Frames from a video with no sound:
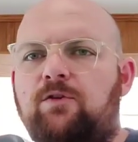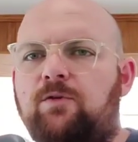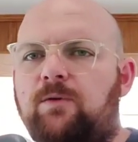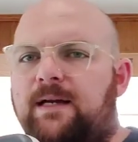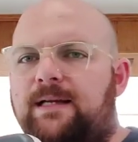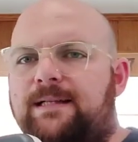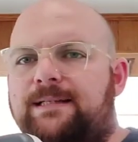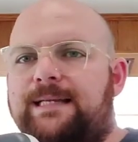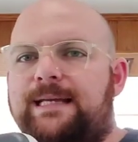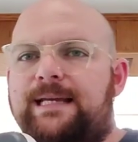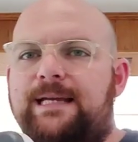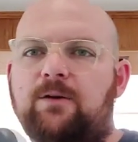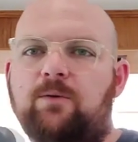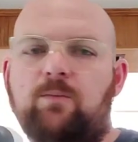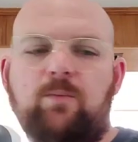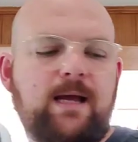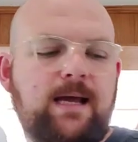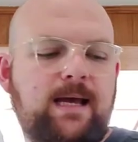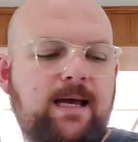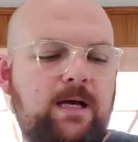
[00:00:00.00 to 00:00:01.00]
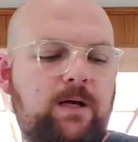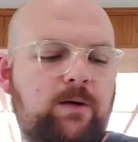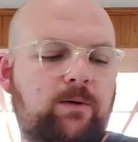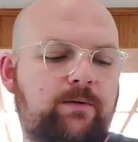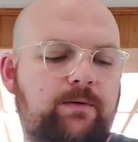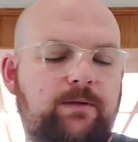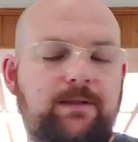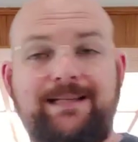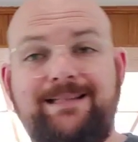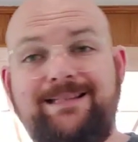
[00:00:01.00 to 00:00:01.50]
so I can take it
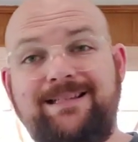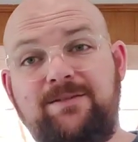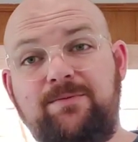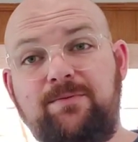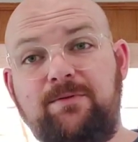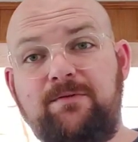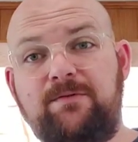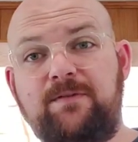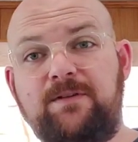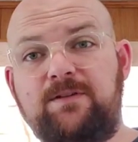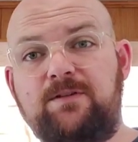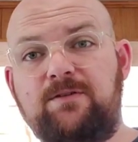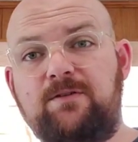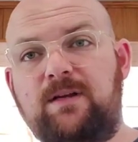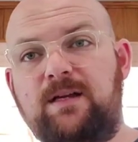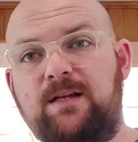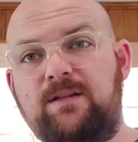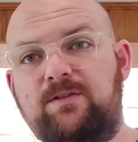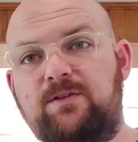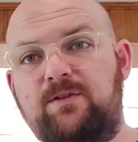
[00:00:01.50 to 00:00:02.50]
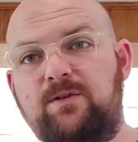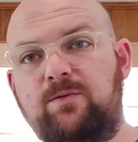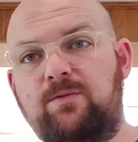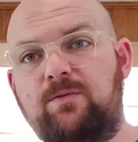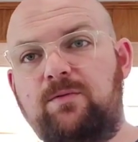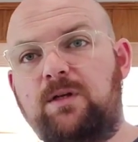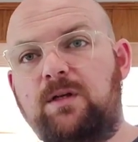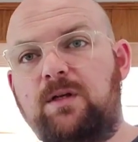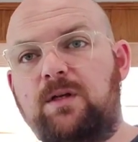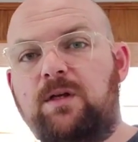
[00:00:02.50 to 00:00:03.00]
around, like this one fits in your hands
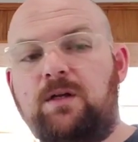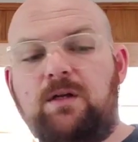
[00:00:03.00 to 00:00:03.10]
too.